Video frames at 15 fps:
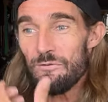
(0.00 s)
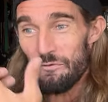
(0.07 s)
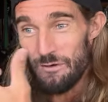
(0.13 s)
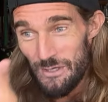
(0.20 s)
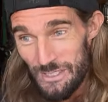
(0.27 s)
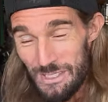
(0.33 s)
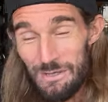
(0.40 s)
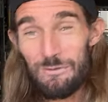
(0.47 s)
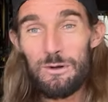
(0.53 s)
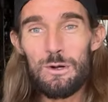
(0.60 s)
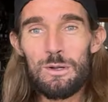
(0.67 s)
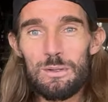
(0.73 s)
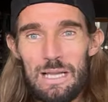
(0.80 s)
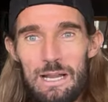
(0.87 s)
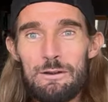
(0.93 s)
First of
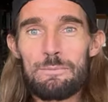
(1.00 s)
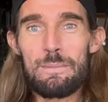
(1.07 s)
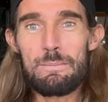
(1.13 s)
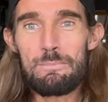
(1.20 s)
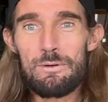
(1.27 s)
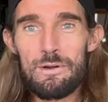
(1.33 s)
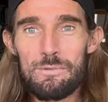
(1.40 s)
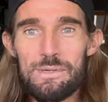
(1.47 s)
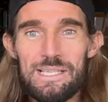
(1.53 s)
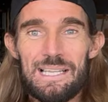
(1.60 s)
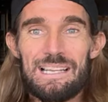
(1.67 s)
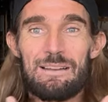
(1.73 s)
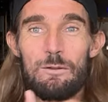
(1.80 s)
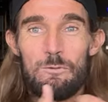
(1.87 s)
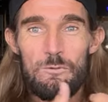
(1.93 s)
all, I remember it was
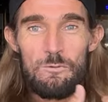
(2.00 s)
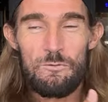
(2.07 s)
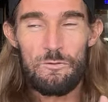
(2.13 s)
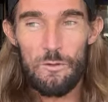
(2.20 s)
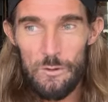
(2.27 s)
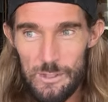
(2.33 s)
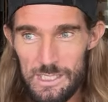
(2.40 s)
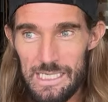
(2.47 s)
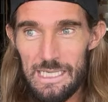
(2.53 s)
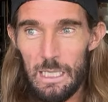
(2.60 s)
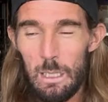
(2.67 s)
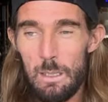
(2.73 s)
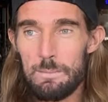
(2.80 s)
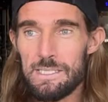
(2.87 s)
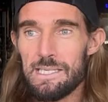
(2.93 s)
like 13
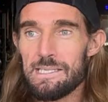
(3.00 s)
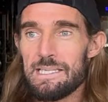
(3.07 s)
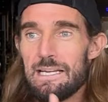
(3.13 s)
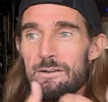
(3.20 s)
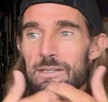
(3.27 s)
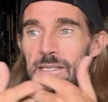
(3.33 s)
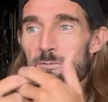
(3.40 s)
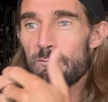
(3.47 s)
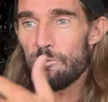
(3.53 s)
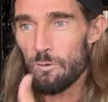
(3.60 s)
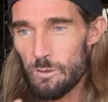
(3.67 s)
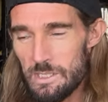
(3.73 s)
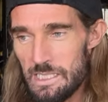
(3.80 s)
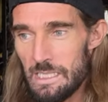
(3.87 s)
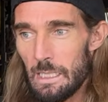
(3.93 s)
kilometers an hour, then
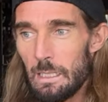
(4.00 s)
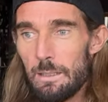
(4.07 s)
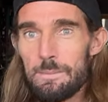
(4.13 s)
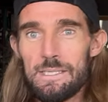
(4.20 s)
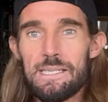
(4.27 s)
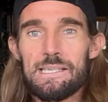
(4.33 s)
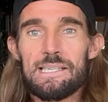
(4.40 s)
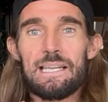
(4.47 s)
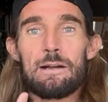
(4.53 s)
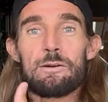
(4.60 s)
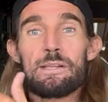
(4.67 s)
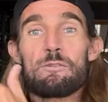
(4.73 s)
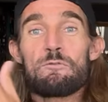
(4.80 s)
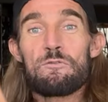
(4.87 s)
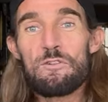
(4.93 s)
14 kilometers an
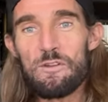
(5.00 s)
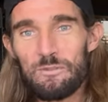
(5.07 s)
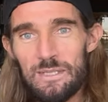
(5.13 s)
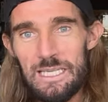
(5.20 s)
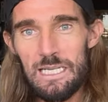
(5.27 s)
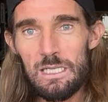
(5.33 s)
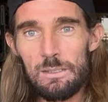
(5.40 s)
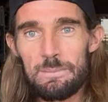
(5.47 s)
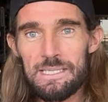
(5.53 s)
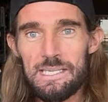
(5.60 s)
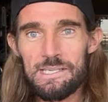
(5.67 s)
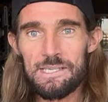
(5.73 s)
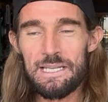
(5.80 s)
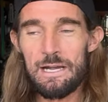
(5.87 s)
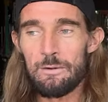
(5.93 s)
hour, then 15
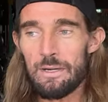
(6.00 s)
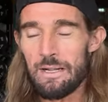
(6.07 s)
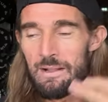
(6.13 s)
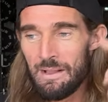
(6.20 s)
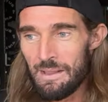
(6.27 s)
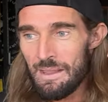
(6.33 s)
kilometers an hour.